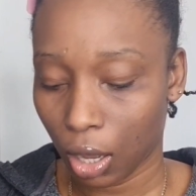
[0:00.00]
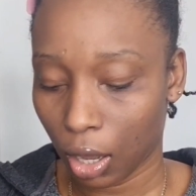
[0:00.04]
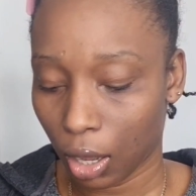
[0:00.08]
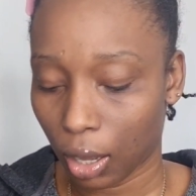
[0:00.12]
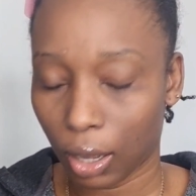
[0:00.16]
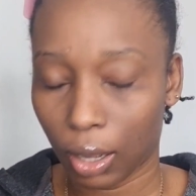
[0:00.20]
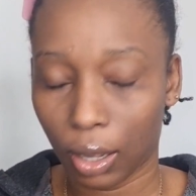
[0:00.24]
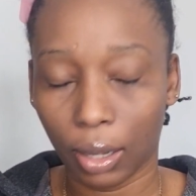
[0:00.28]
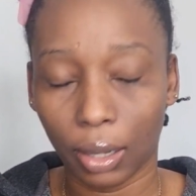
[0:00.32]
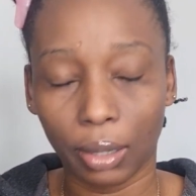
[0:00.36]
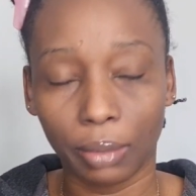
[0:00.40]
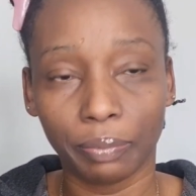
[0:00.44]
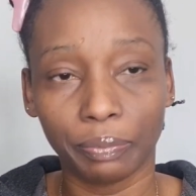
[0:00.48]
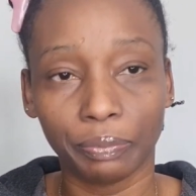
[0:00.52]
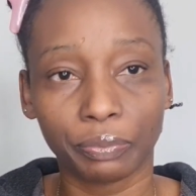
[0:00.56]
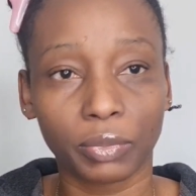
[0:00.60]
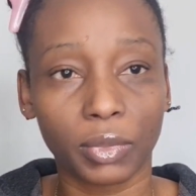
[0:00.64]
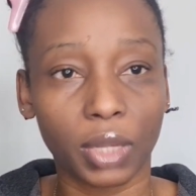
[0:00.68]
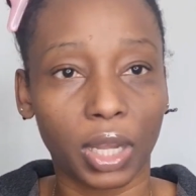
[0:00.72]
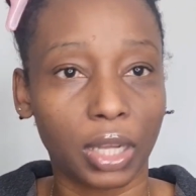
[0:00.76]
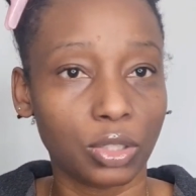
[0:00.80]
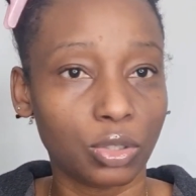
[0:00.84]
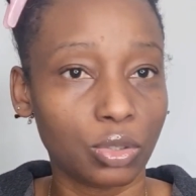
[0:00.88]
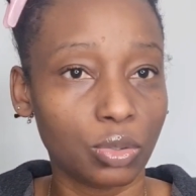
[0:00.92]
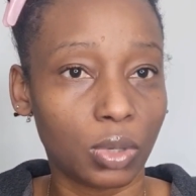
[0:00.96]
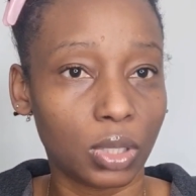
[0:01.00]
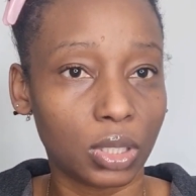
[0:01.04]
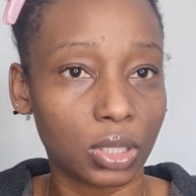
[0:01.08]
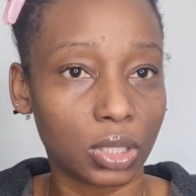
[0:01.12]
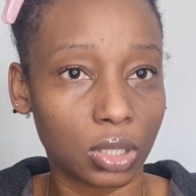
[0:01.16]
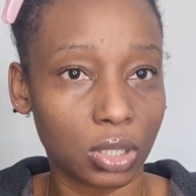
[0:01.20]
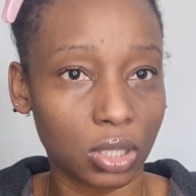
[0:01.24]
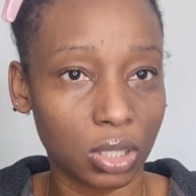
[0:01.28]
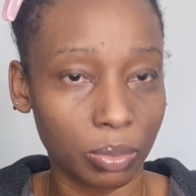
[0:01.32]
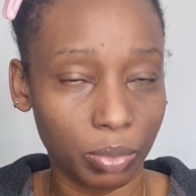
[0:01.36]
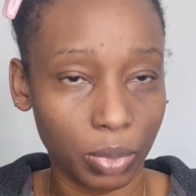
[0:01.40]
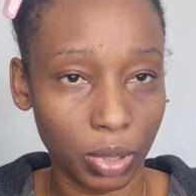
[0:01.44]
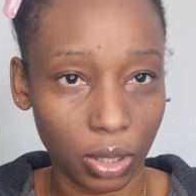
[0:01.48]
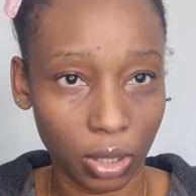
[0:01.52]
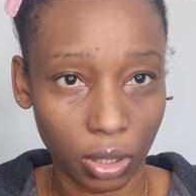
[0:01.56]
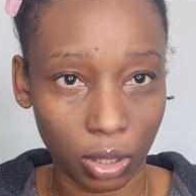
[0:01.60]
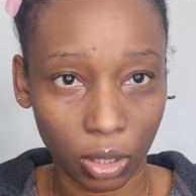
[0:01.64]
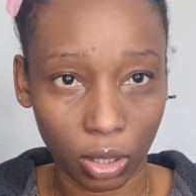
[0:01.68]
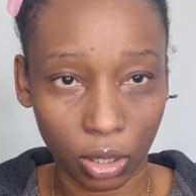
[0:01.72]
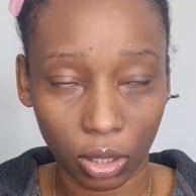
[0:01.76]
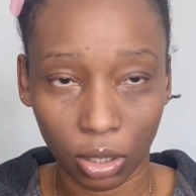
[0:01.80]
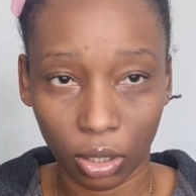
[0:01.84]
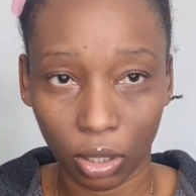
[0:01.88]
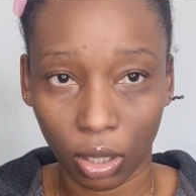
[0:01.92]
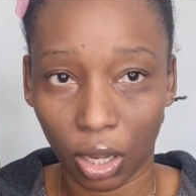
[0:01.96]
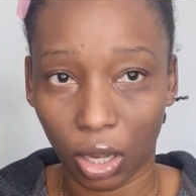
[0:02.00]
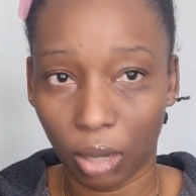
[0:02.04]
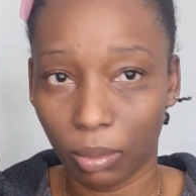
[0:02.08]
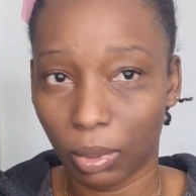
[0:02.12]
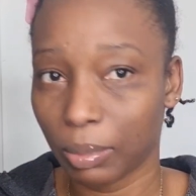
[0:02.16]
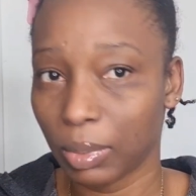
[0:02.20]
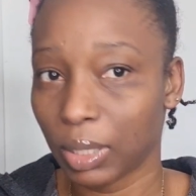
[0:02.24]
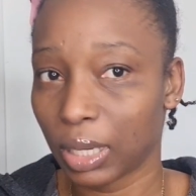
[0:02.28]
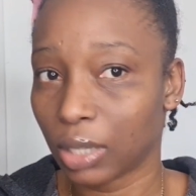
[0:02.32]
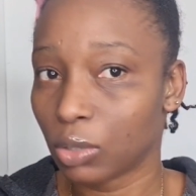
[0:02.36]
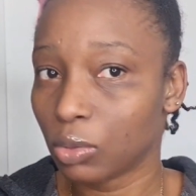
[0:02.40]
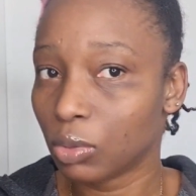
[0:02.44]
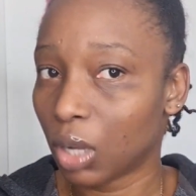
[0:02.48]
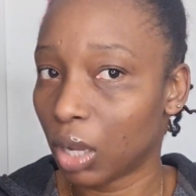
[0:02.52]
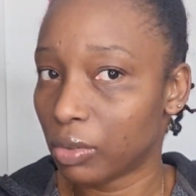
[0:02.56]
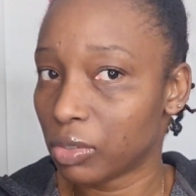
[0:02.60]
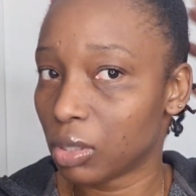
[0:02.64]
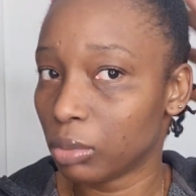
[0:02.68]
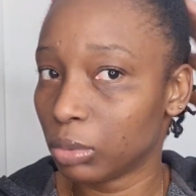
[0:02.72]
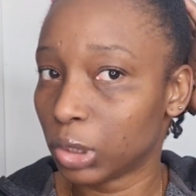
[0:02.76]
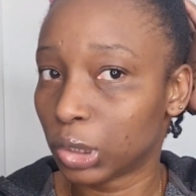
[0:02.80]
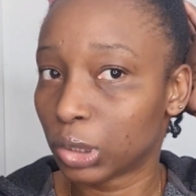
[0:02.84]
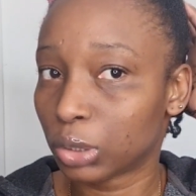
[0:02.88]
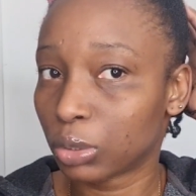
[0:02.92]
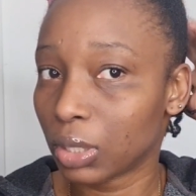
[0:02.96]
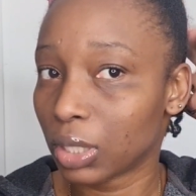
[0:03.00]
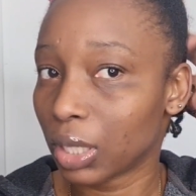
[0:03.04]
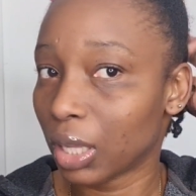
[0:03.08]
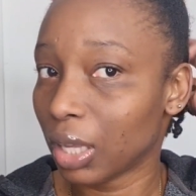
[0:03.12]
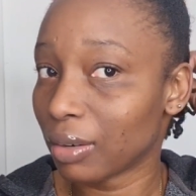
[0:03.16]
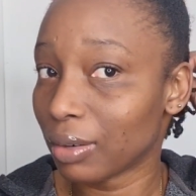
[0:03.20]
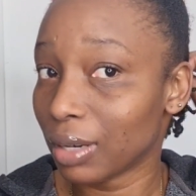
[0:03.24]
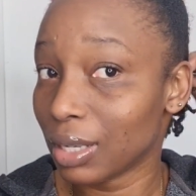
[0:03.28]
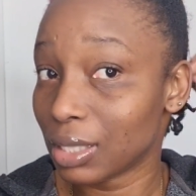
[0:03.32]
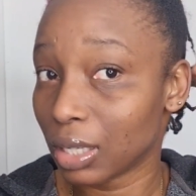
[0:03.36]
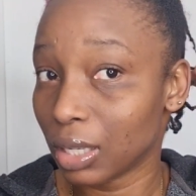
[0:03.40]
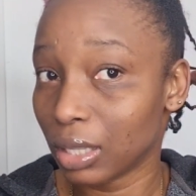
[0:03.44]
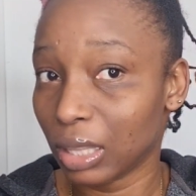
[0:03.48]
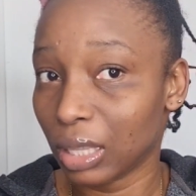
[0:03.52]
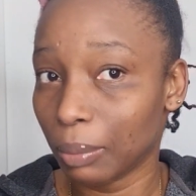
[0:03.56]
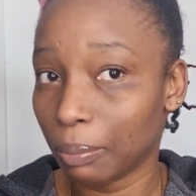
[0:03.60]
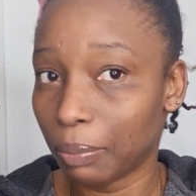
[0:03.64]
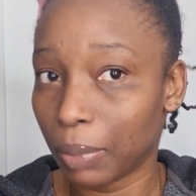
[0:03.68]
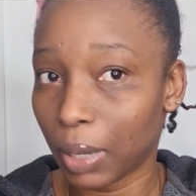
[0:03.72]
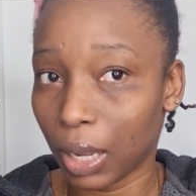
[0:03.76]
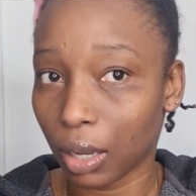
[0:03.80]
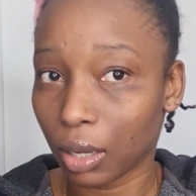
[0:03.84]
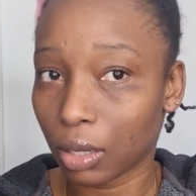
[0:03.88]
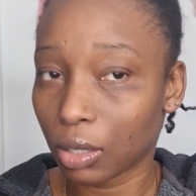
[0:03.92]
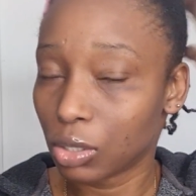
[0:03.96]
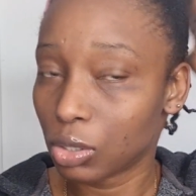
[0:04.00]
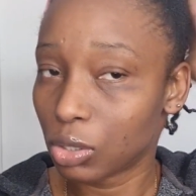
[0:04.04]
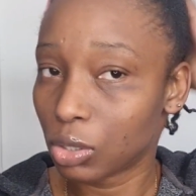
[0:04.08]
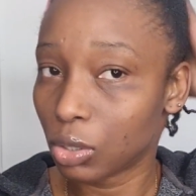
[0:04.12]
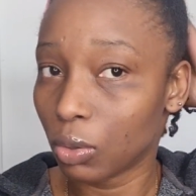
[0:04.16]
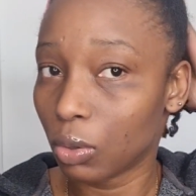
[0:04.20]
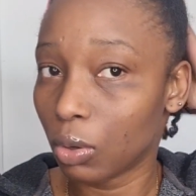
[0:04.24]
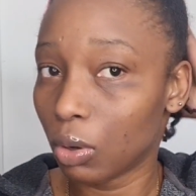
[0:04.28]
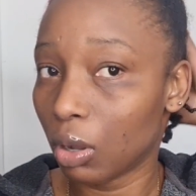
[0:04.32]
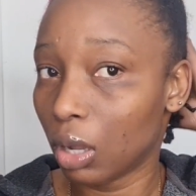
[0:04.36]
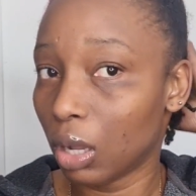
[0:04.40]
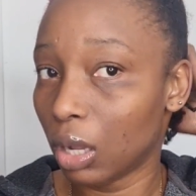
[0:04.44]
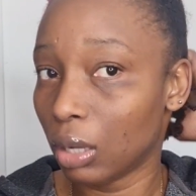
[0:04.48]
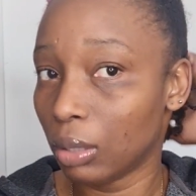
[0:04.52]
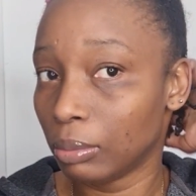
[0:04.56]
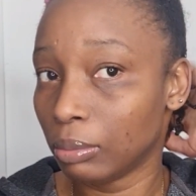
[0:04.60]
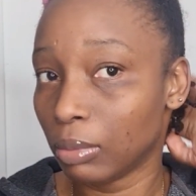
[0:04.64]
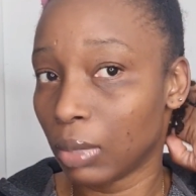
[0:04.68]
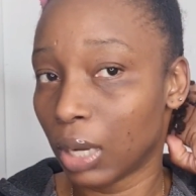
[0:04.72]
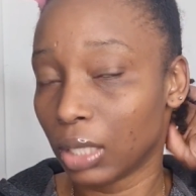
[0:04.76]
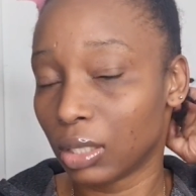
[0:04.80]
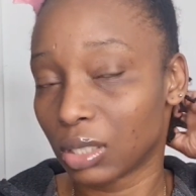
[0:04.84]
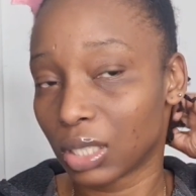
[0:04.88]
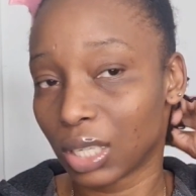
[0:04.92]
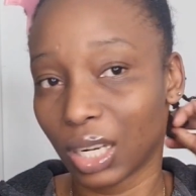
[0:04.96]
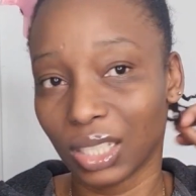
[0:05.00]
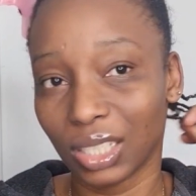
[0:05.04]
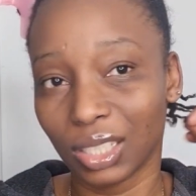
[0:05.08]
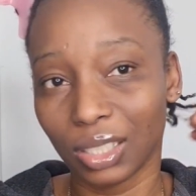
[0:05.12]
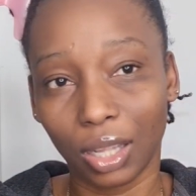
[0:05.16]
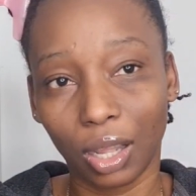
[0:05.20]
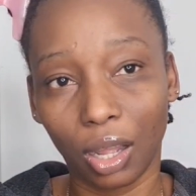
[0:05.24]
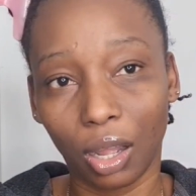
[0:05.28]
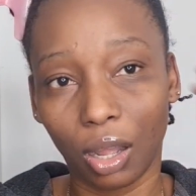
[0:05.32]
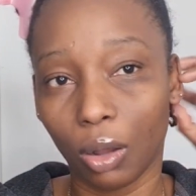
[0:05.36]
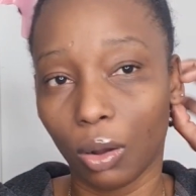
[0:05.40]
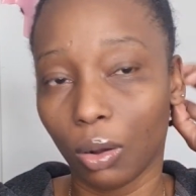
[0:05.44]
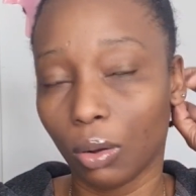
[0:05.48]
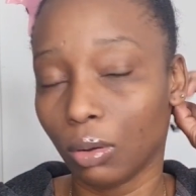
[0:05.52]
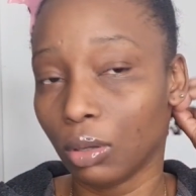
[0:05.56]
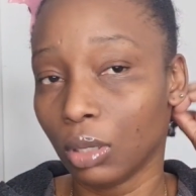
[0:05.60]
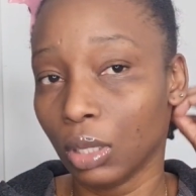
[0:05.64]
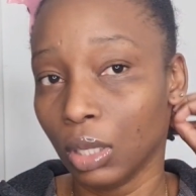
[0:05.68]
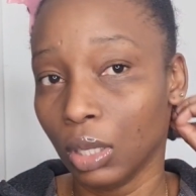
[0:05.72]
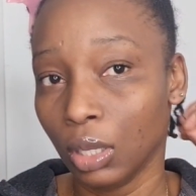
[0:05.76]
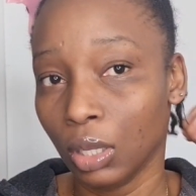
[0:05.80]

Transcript: I do want it to be, I mean, I do have some short areas in the back. So I just kind of did it how